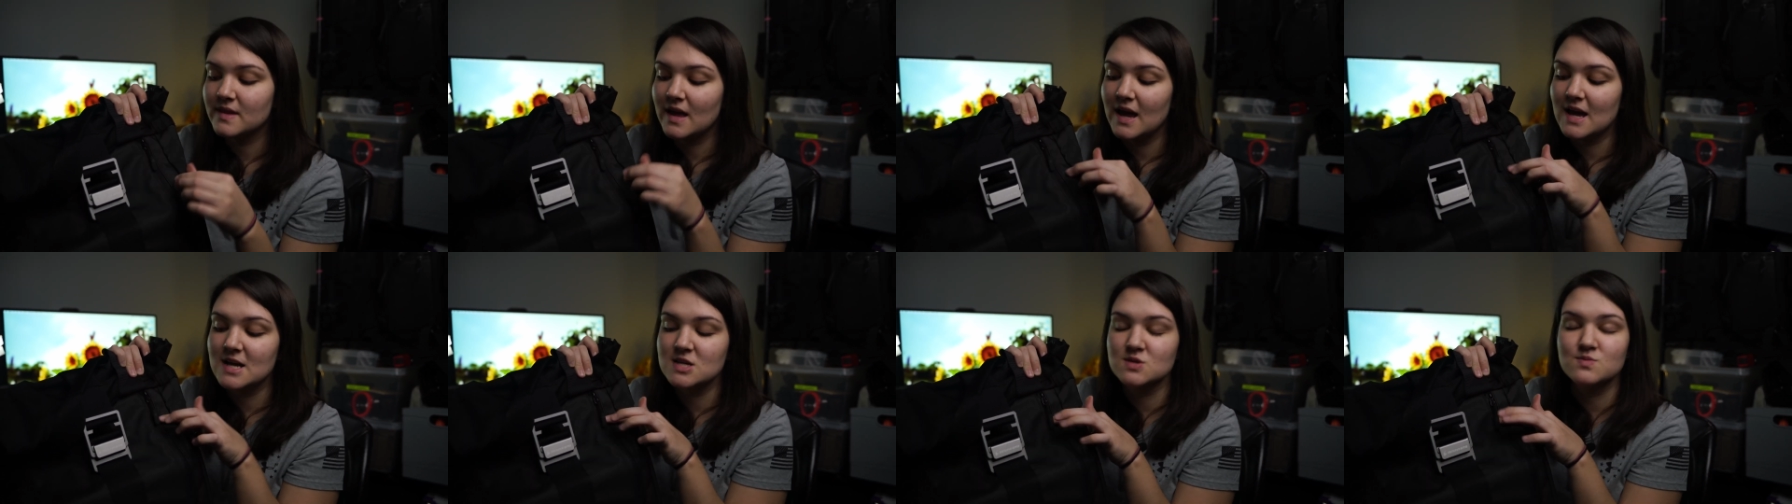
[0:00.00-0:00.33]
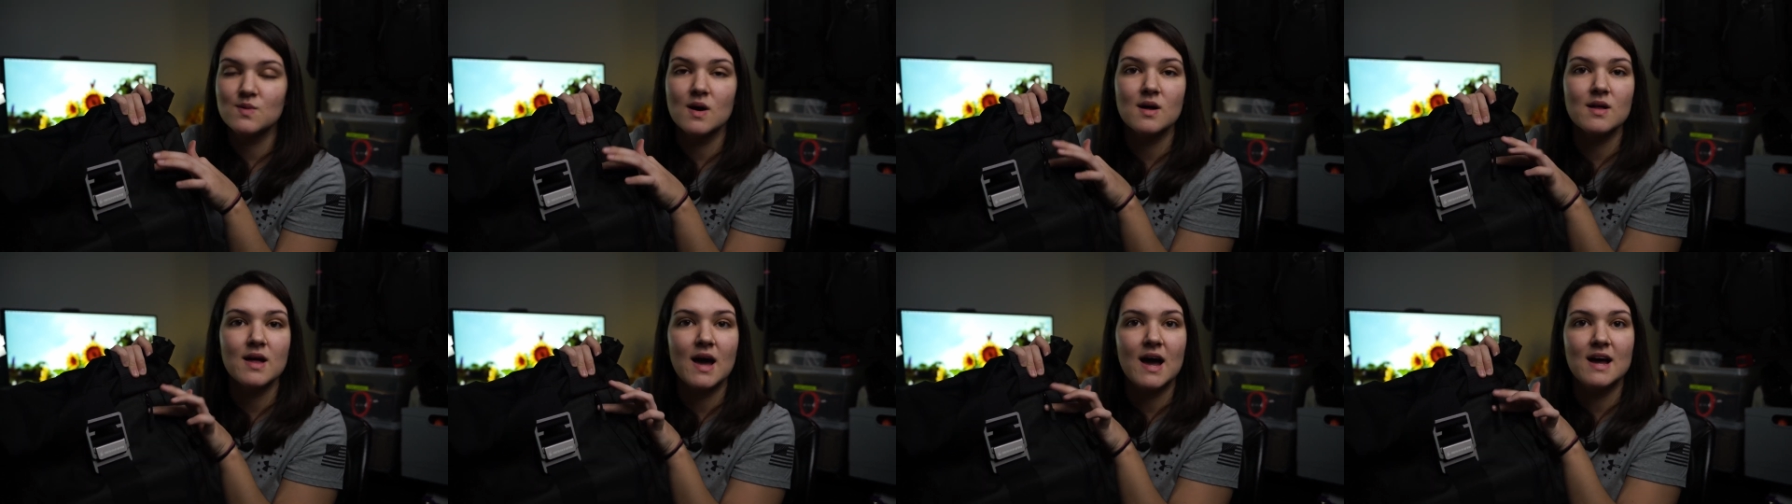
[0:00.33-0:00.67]
as
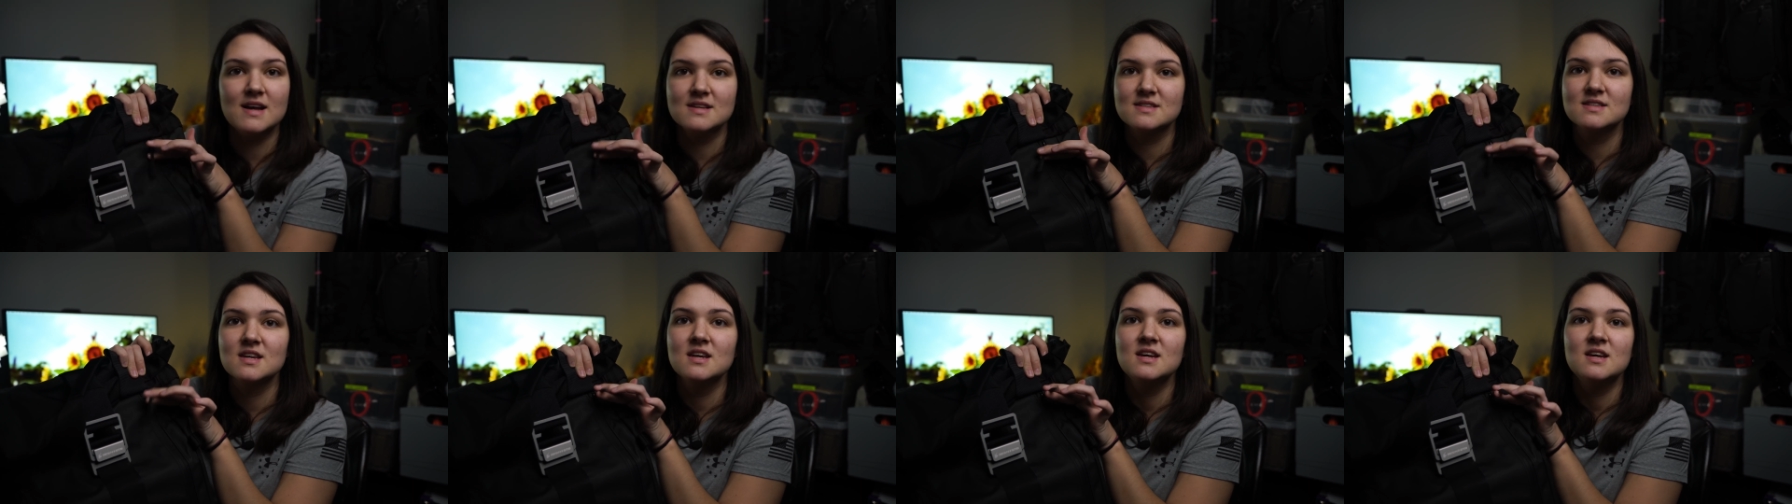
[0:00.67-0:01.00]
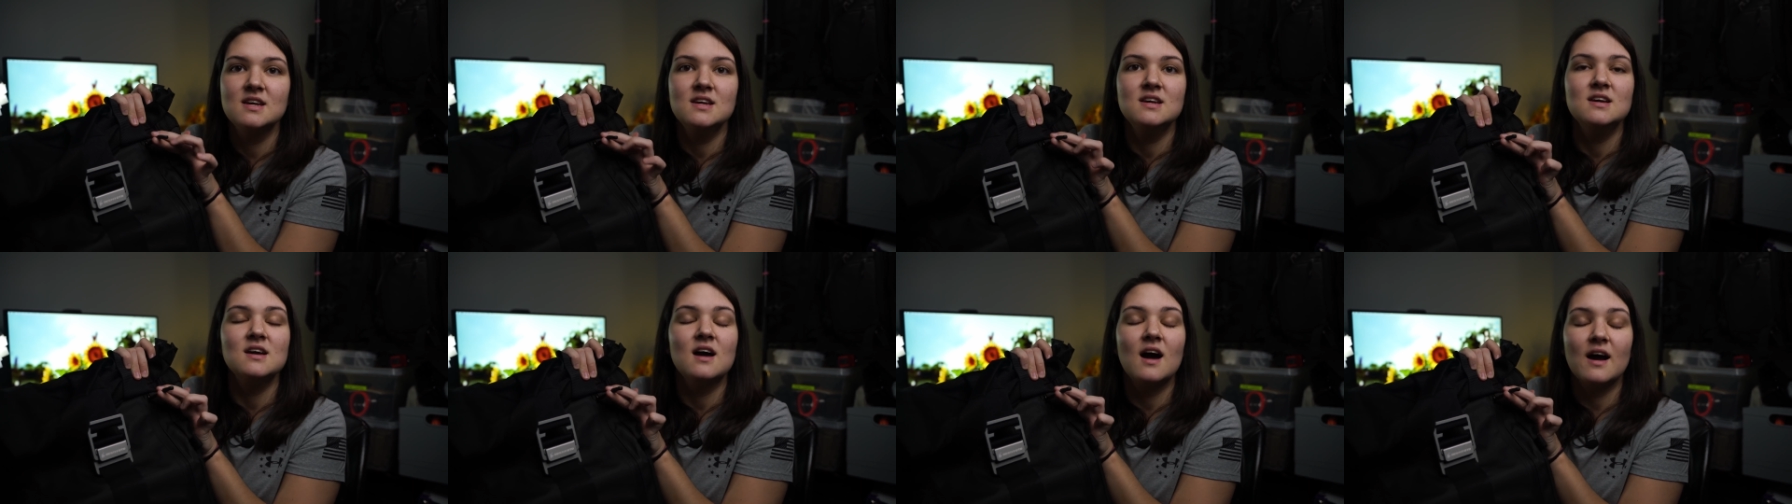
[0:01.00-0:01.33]
well as,
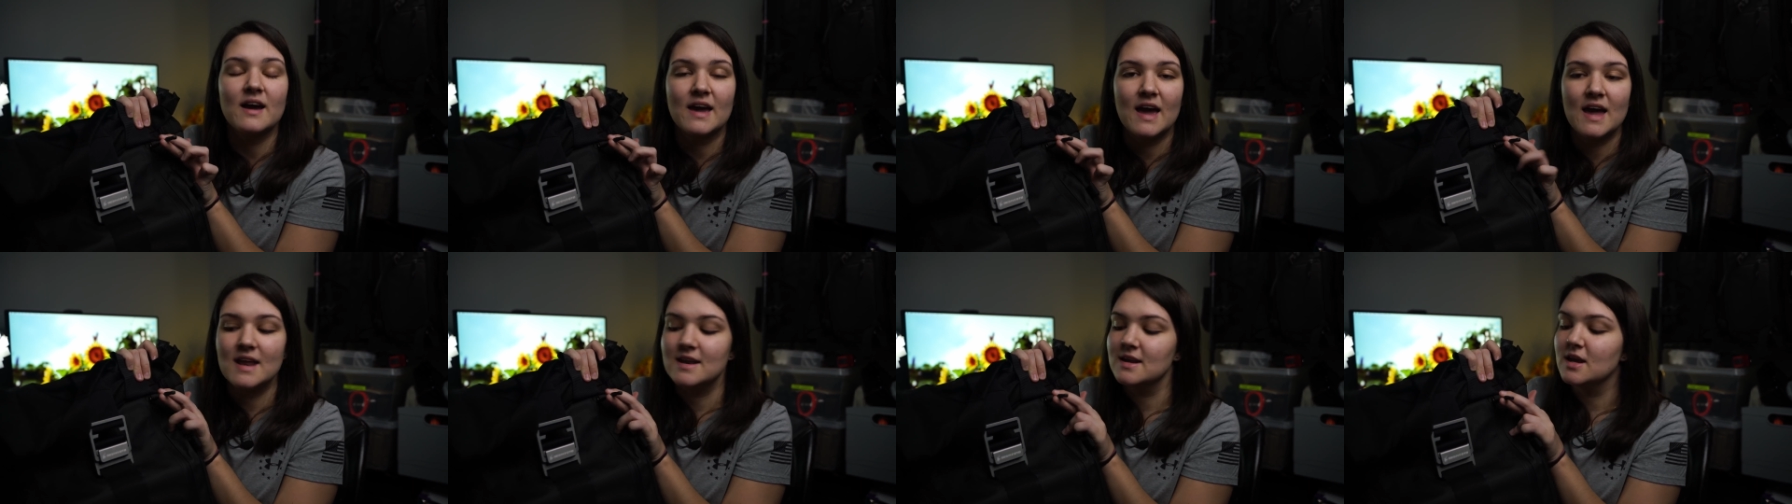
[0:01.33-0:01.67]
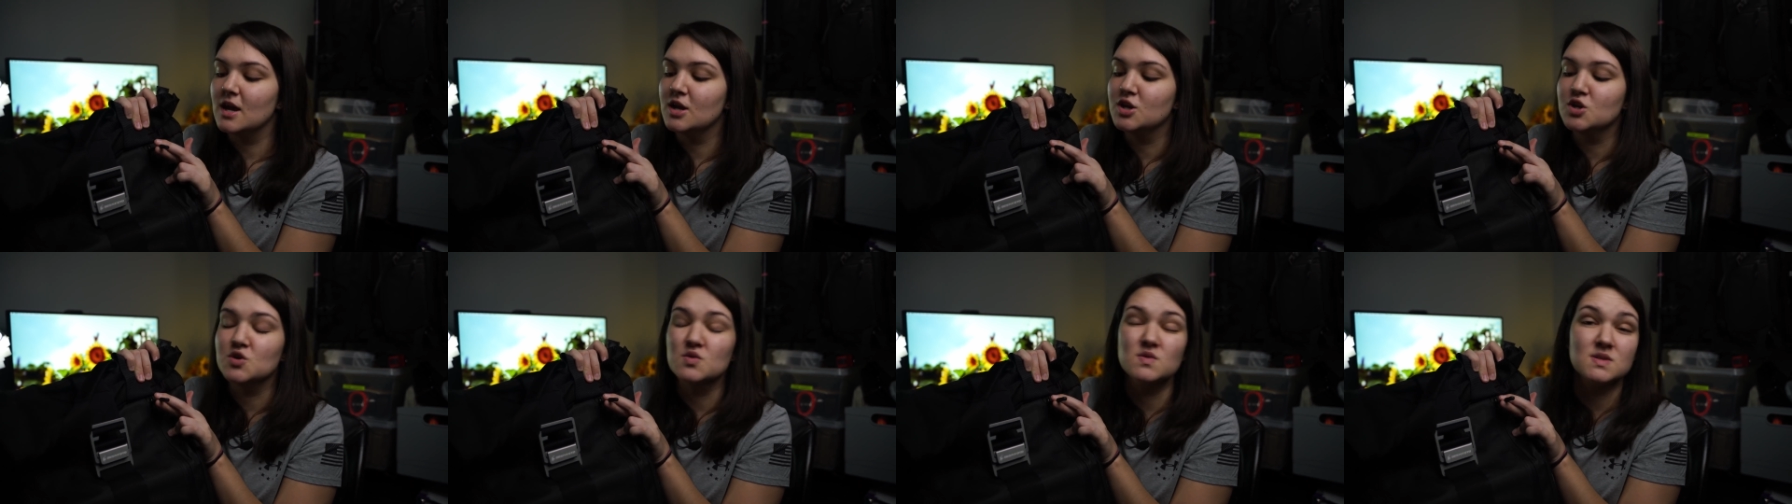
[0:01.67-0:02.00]
again,
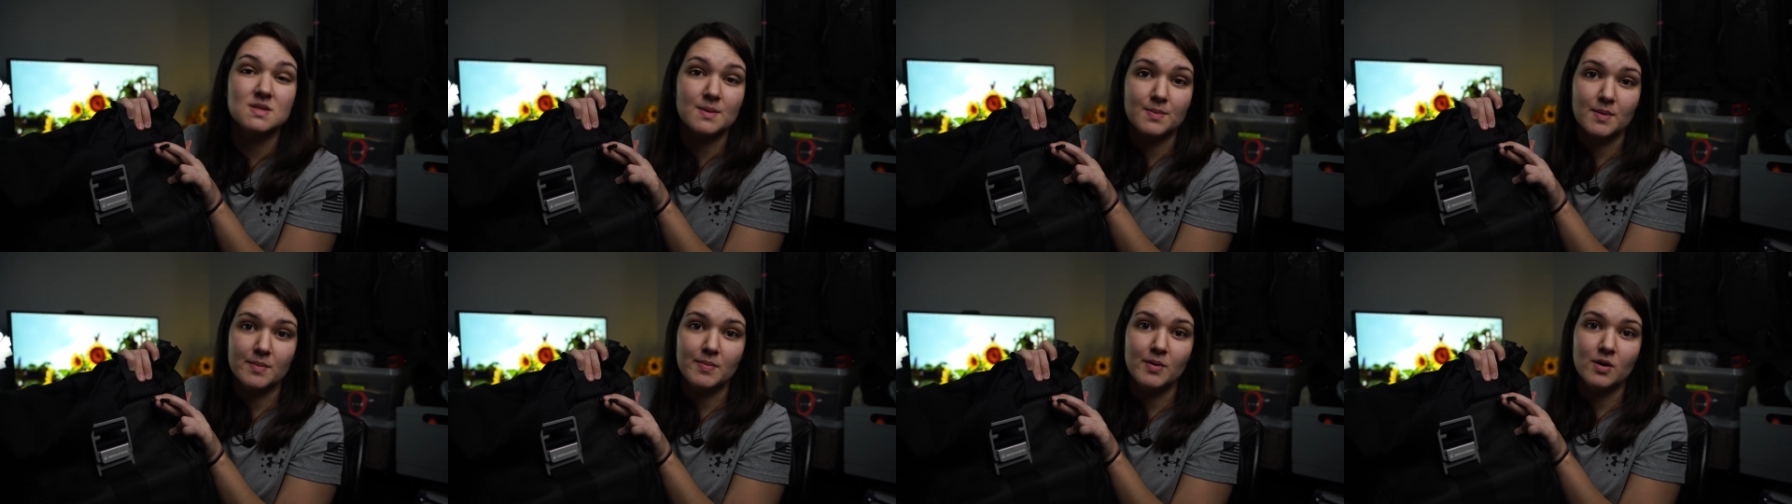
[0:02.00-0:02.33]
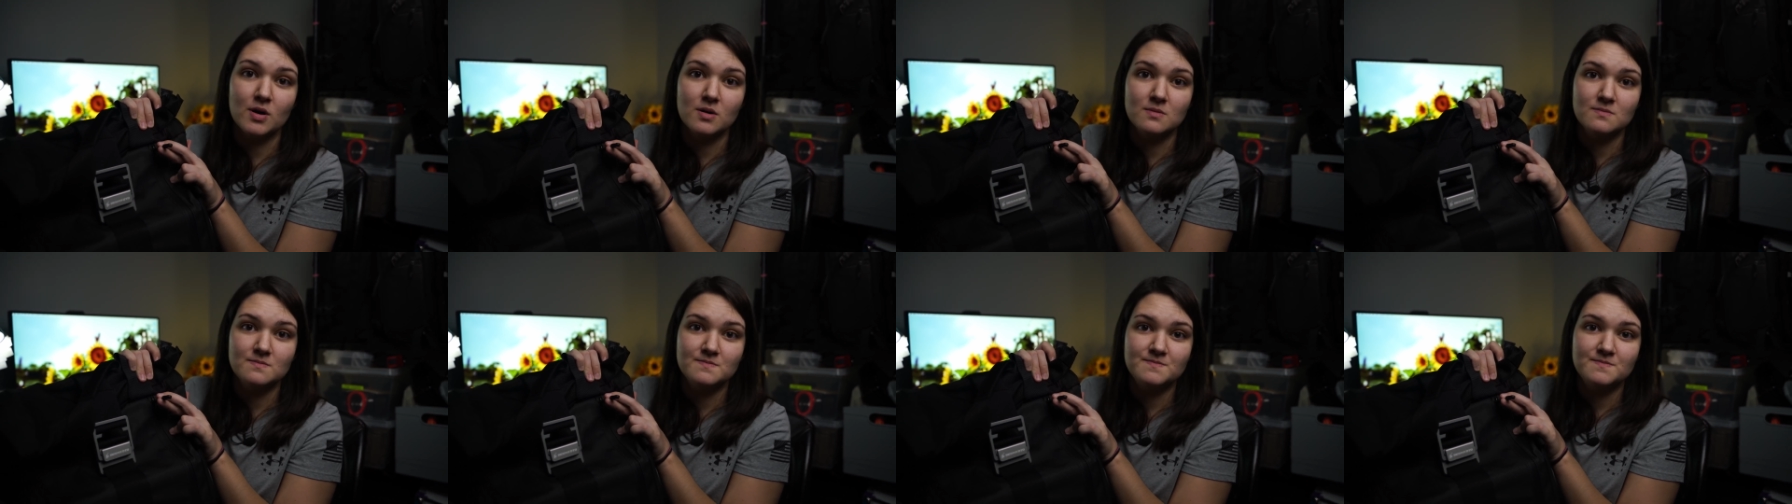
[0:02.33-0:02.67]
a new zipper pull.